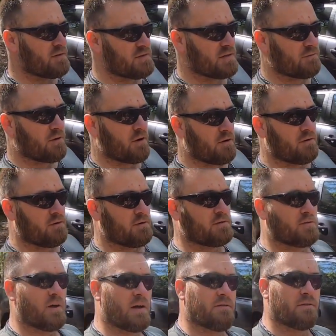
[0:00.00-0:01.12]
0 to
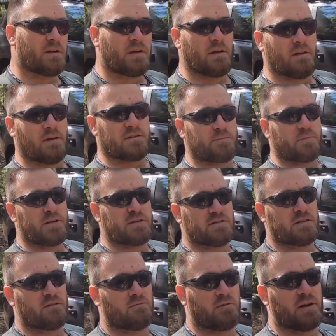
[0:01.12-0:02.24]
100 kilo springs in
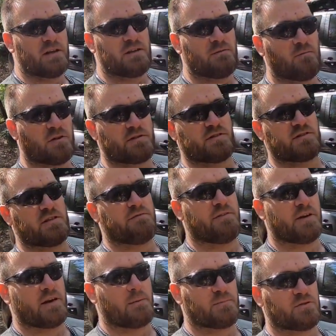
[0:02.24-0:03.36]
the rear. Didn't want to stiffen
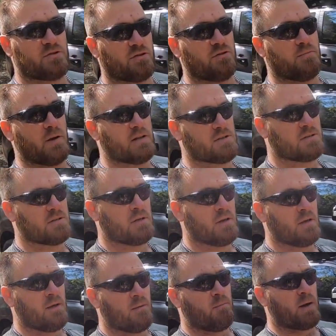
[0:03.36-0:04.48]
it up too much,
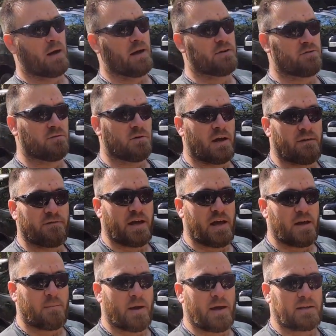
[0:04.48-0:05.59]
but I do have the
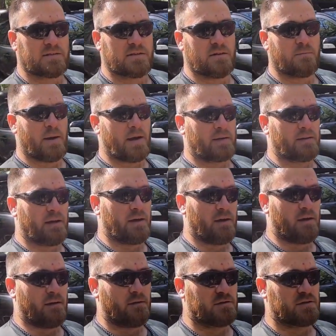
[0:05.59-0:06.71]
airbags in the back
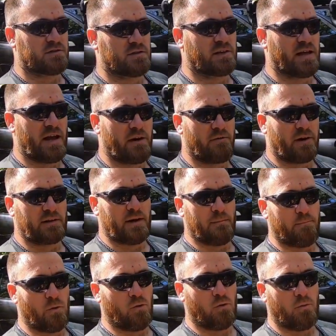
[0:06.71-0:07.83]
there just to counteract that
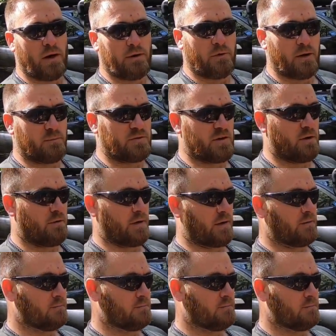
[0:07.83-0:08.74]
ball weight when I'm towing.